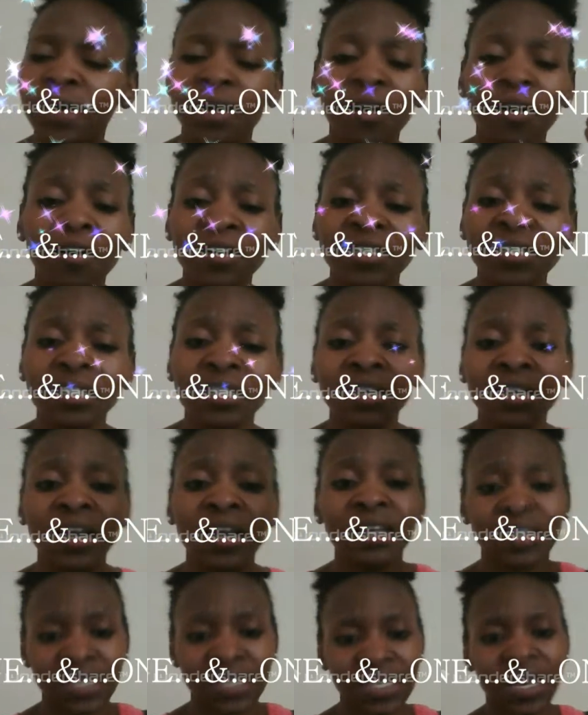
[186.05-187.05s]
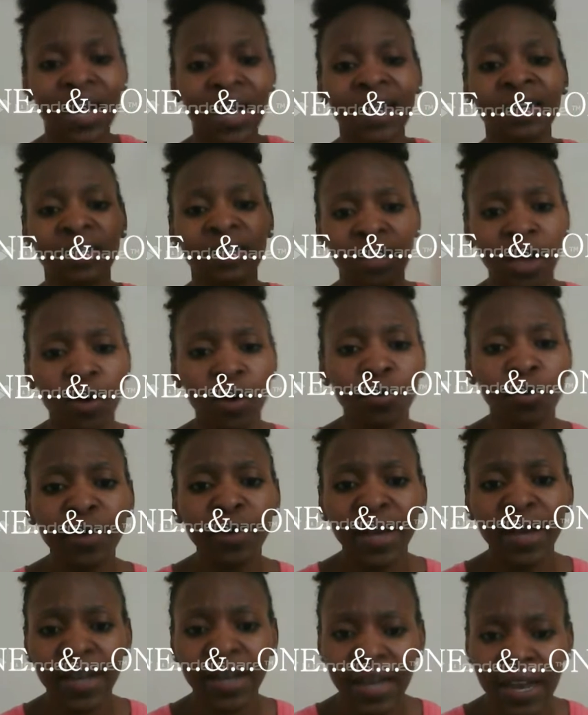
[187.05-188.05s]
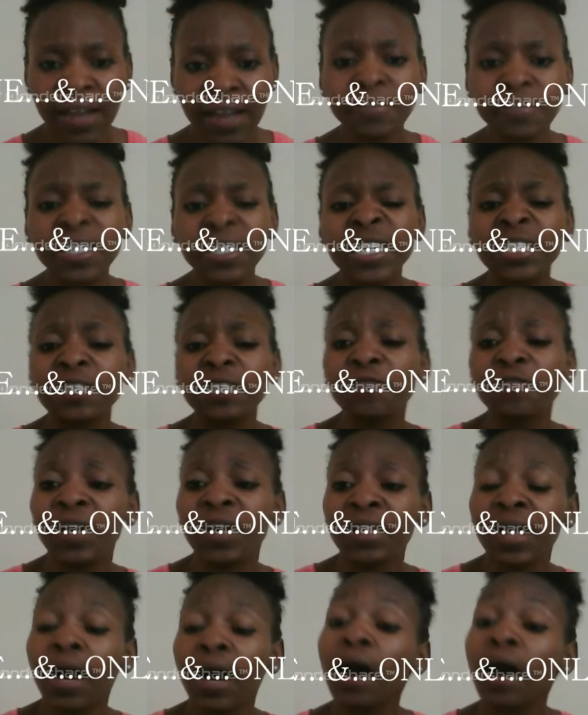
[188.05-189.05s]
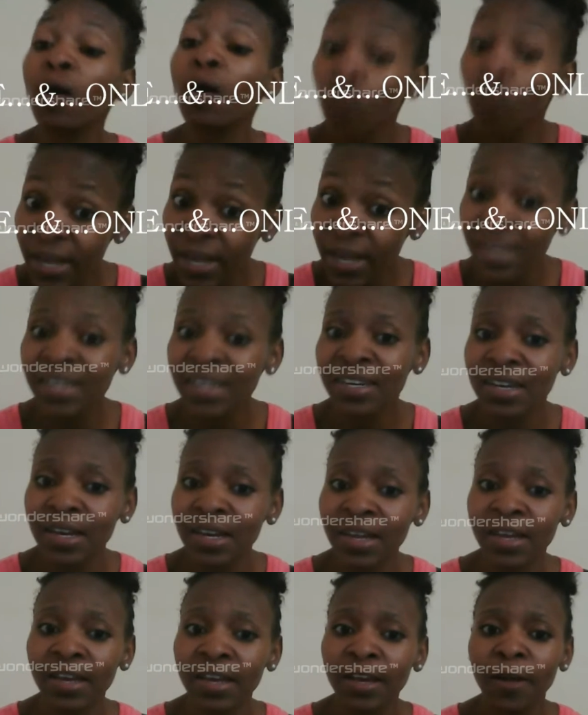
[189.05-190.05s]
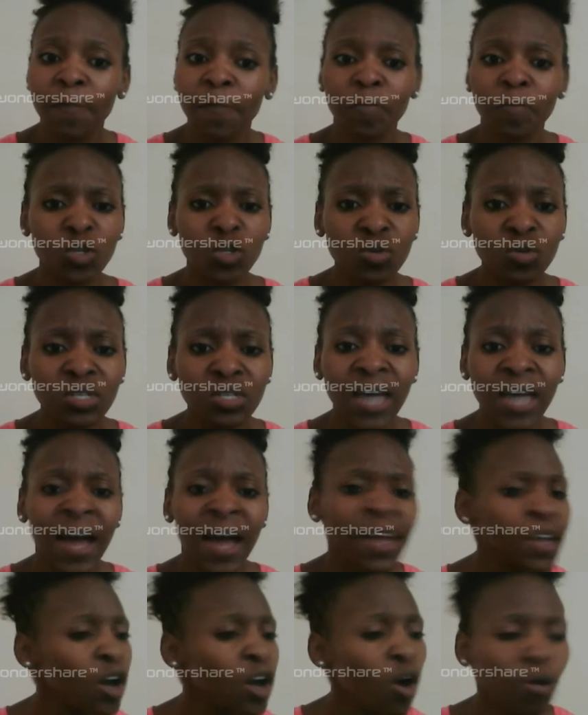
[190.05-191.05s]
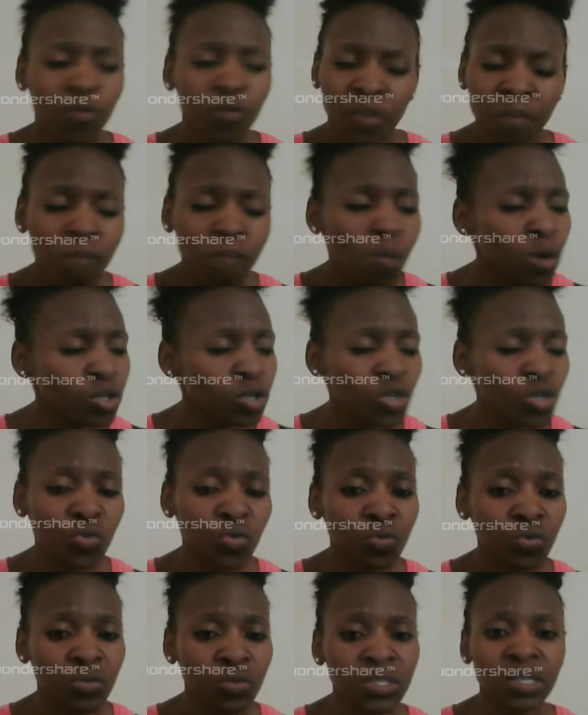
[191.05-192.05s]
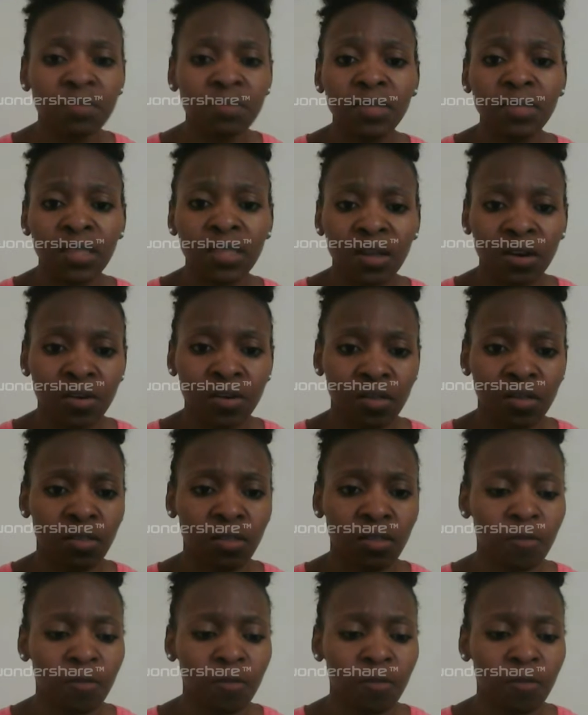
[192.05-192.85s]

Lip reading: begotten Son who had left his Father willingly to die the most gruesome death